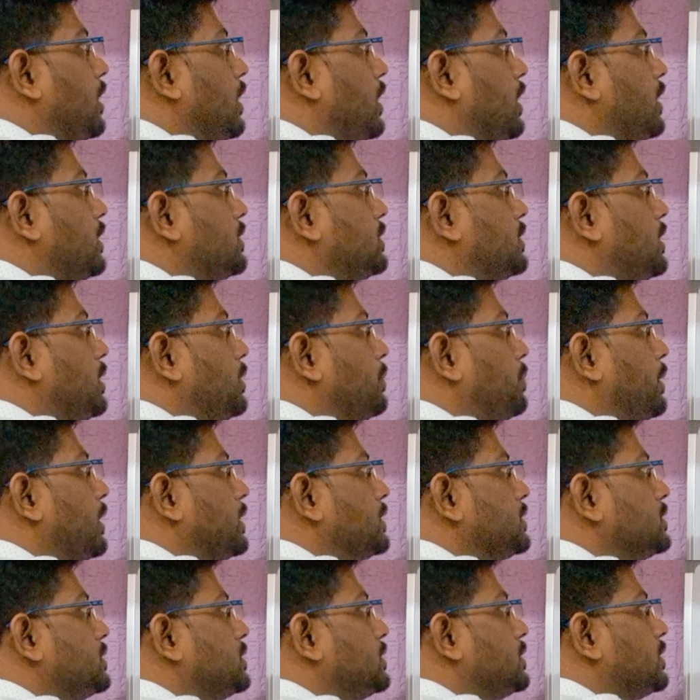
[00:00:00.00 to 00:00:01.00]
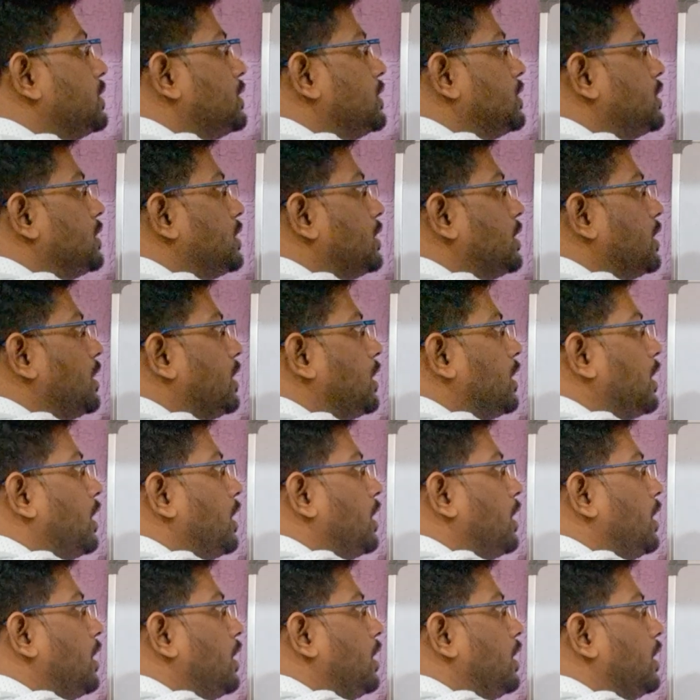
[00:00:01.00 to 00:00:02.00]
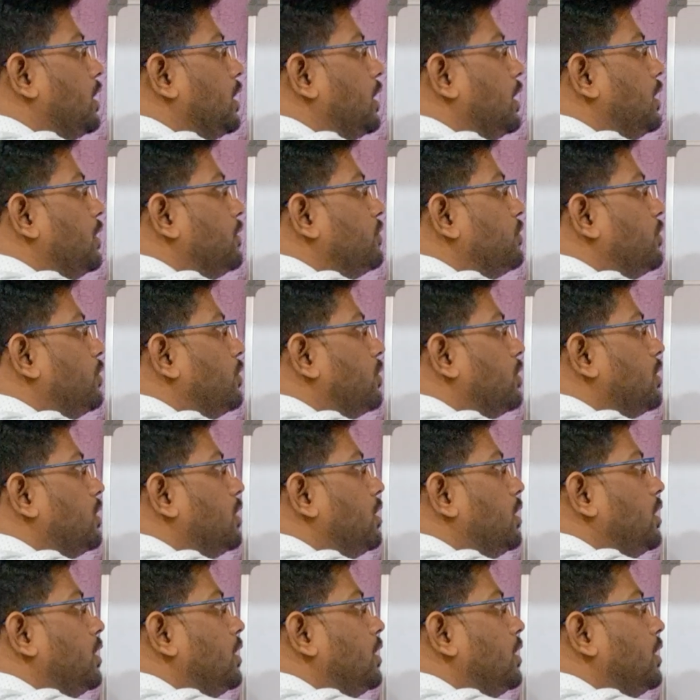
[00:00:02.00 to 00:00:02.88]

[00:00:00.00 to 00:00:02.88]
a3 plus a4.